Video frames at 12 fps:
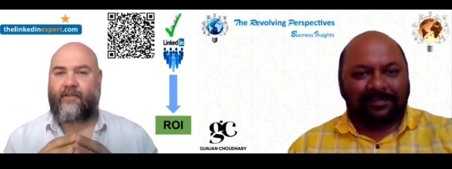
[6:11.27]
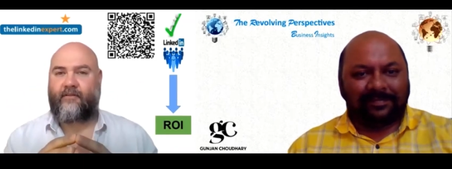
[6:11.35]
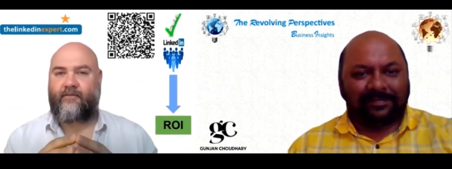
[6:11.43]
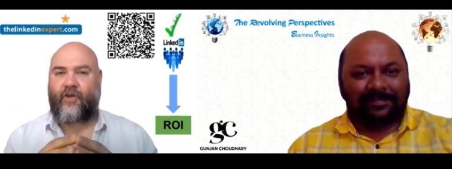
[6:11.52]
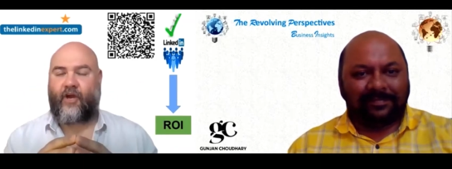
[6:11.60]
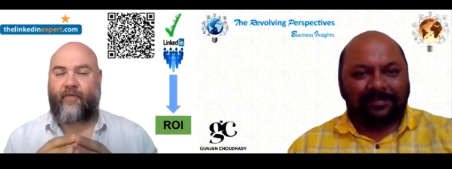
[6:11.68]

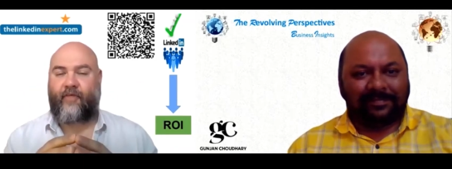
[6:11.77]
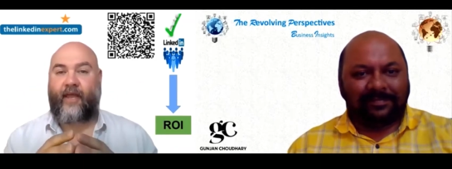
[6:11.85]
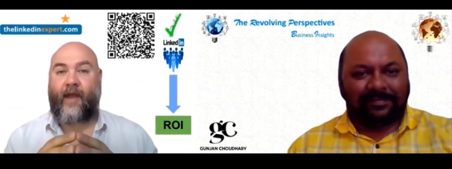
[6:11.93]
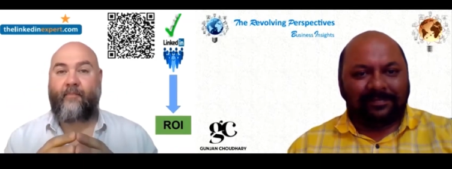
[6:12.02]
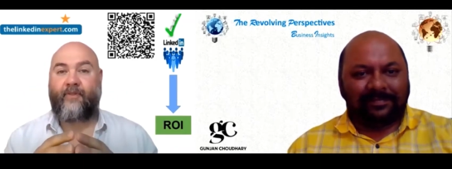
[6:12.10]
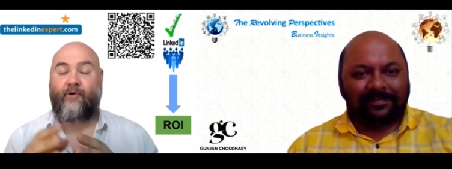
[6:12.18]
Speaker 1: you know they
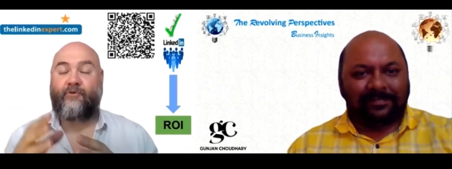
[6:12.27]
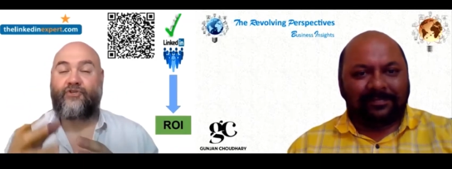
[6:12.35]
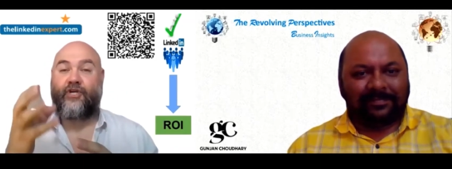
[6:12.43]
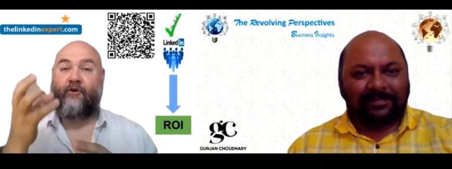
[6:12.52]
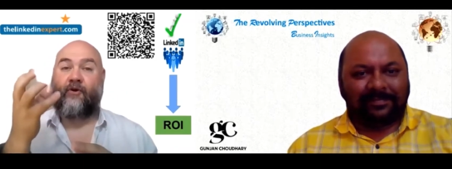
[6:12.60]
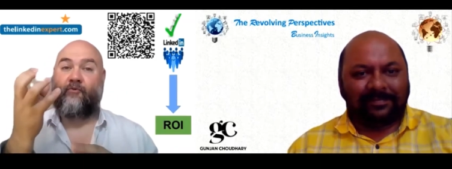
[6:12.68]
came and they were
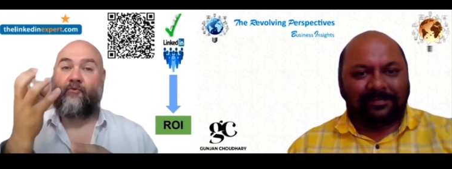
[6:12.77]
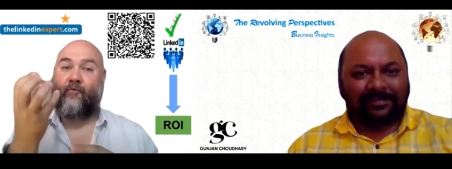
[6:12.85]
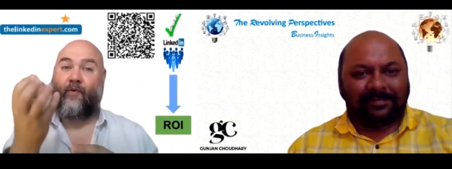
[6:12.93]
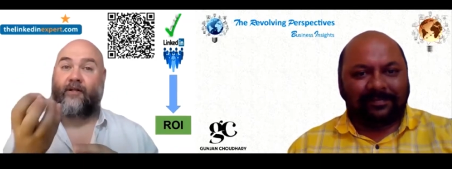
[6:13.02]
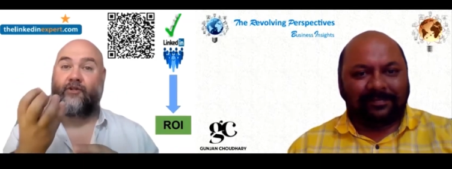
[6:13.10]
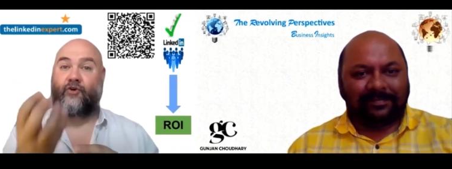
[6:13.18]
sharing
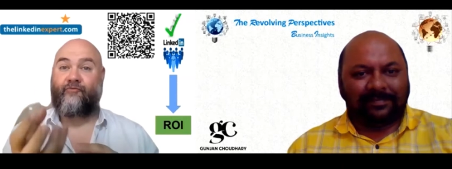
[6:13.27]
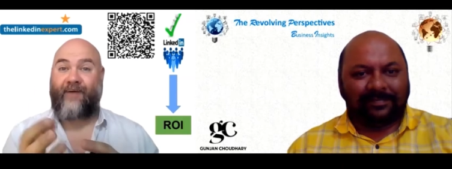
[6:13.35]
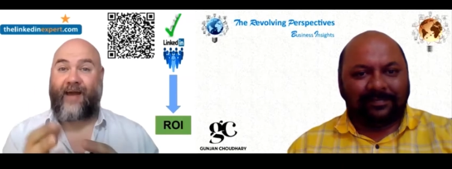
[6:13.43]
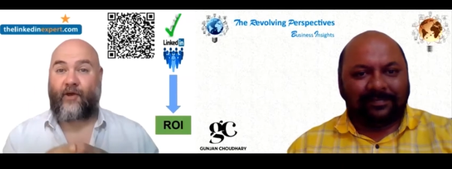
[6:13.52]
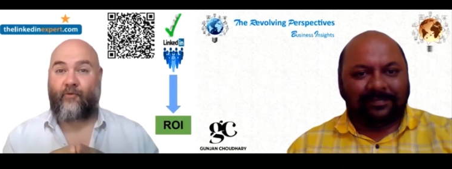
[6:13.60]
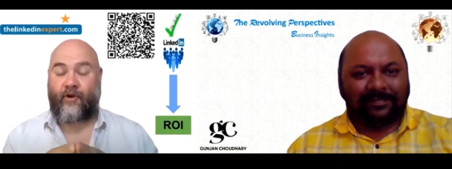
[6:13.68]
real good
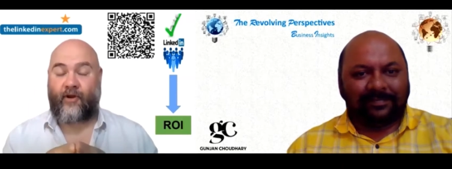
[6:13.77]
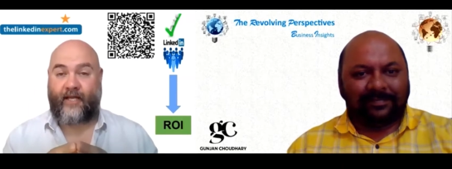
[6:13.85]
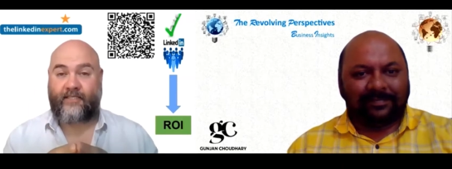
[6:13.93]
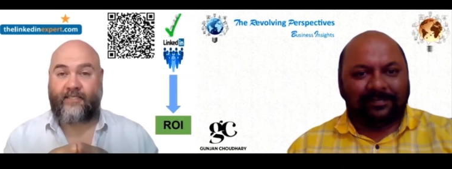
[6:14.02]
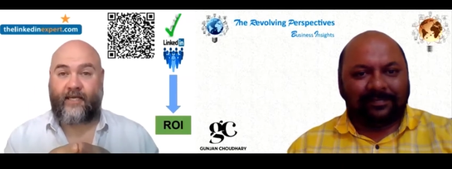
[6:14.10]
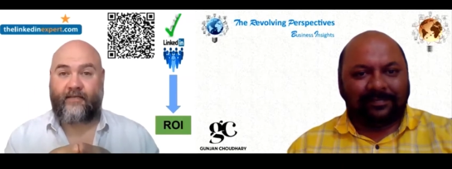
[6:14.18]
value on
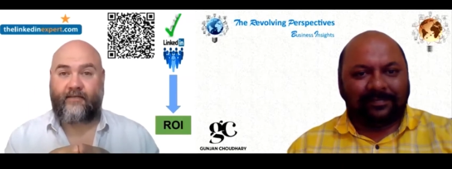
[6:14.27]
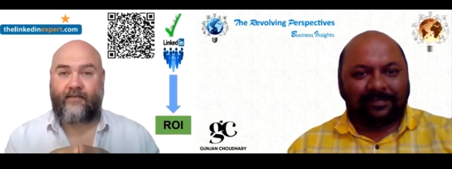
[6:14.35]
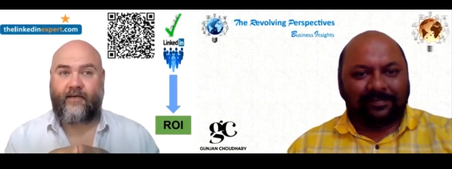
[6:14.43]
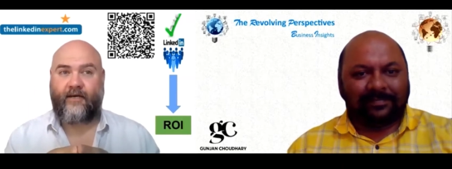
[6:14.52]
linkedin